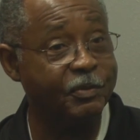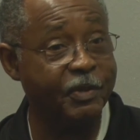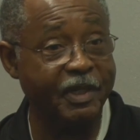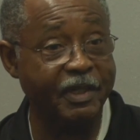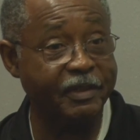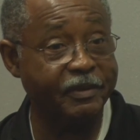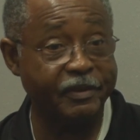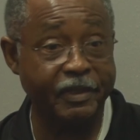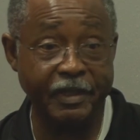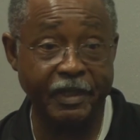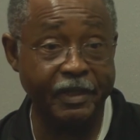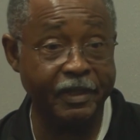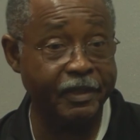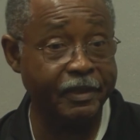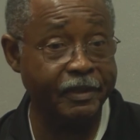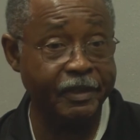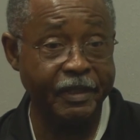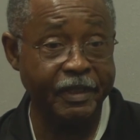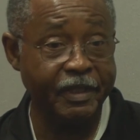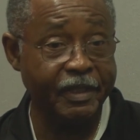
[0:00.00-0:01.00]
but
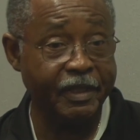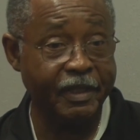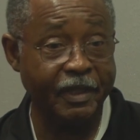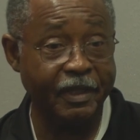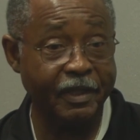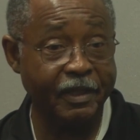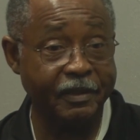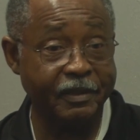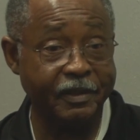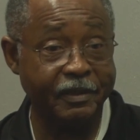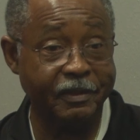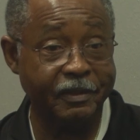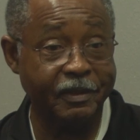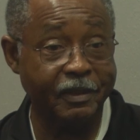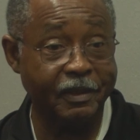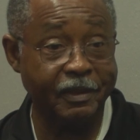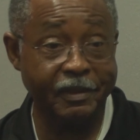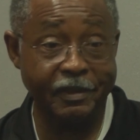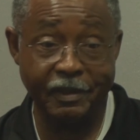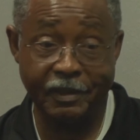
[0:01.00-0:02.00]

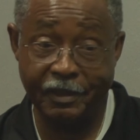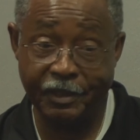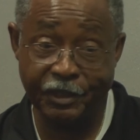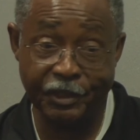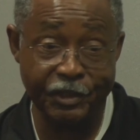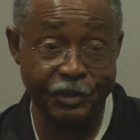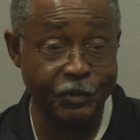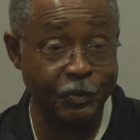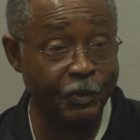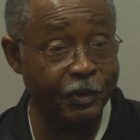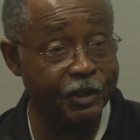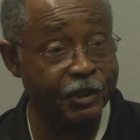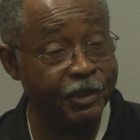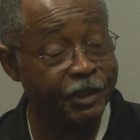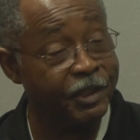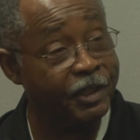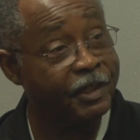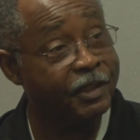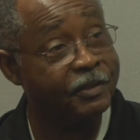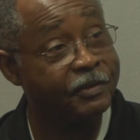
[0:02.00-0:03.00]
it is what it
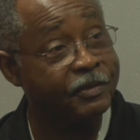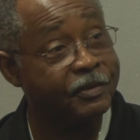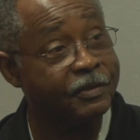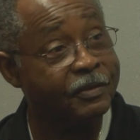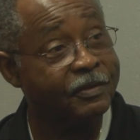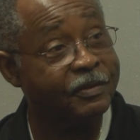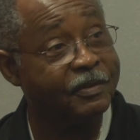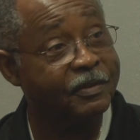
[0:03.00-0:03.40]
is.